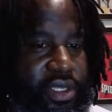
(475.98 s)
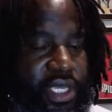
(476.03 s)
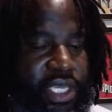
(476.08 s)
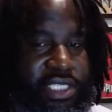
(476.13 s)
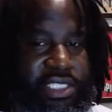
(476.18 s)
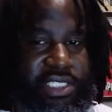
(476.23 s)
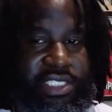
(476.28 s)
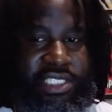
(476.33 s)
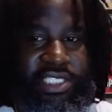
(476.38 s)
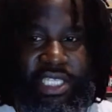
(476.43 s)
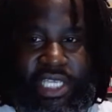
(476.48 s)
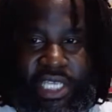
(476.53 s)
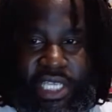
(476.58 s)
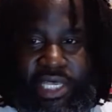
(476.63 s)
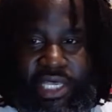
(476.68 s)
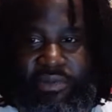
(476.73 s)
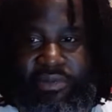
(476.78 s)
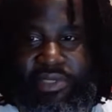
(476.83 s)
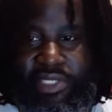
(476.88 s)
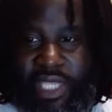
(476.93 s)
It
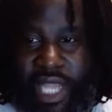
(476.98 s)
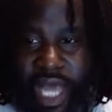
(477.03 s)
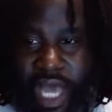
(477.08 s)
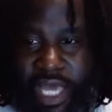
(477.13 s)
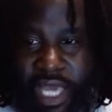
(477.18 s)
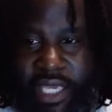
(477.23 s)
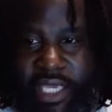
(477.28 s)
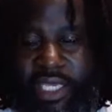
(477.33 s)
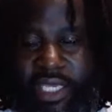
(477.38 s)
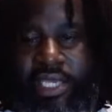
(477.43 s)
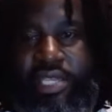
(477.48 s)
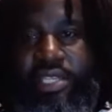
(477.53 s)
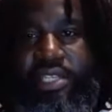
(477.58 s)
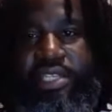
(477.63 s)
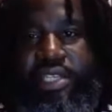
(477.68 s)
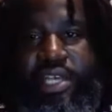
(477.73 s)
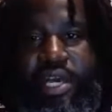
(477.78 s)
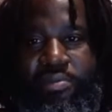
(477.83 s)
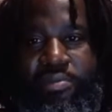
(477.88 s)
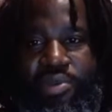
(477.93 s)
seems like
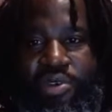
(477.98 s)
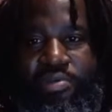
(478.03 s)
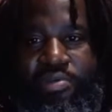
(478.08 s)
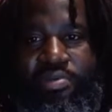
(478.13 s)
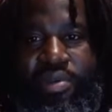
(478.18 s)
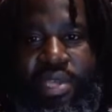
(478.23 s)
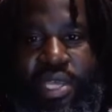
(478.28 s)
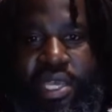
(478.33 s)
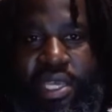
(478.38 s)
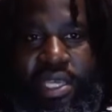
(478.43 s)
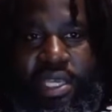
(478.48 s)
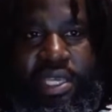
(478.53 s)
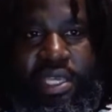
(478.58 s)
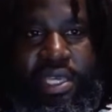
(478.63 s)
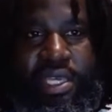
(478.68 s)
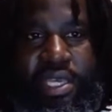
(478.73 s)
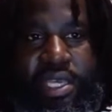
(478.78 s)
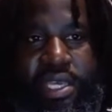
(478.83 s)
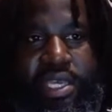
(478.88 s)
WB